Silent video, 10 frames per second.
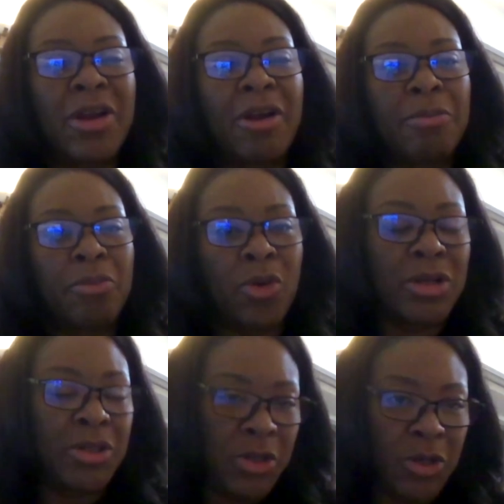very
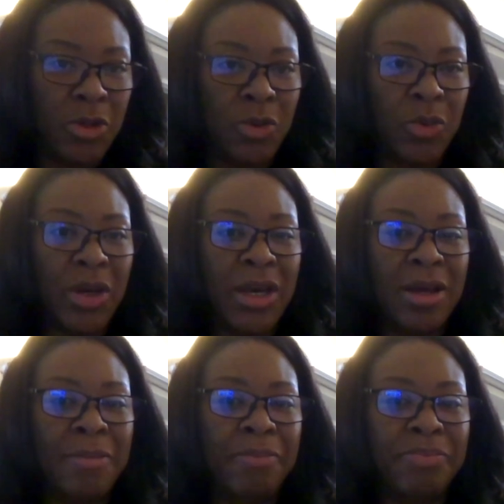important to
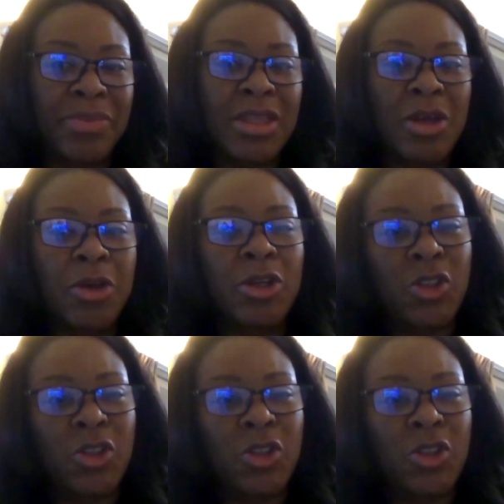your